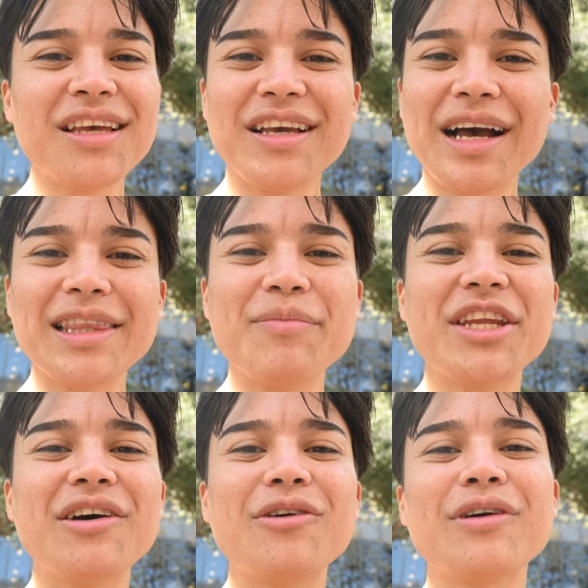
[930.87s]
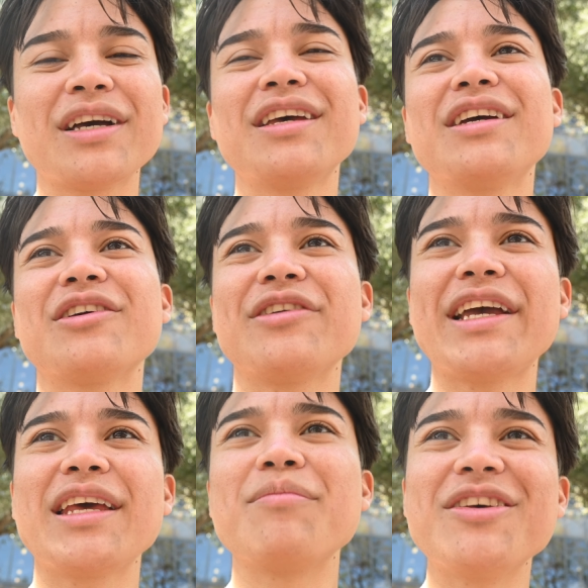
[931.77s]
Kylie Minogue
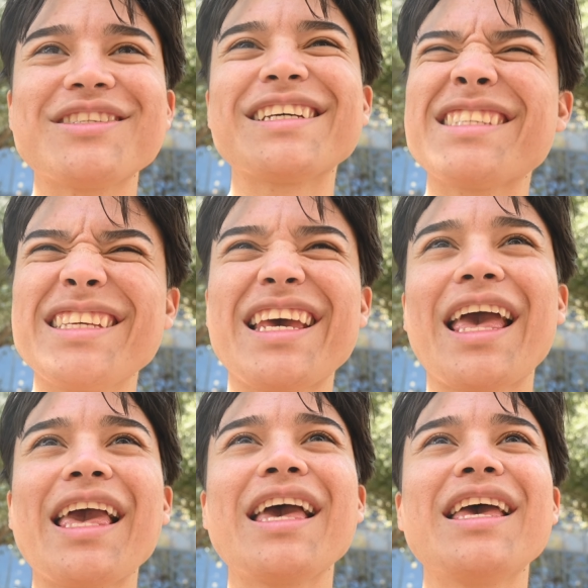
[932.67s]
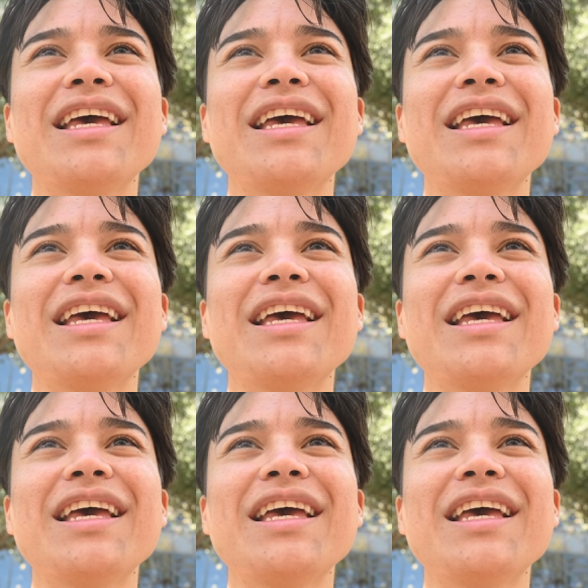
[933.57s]
creating music today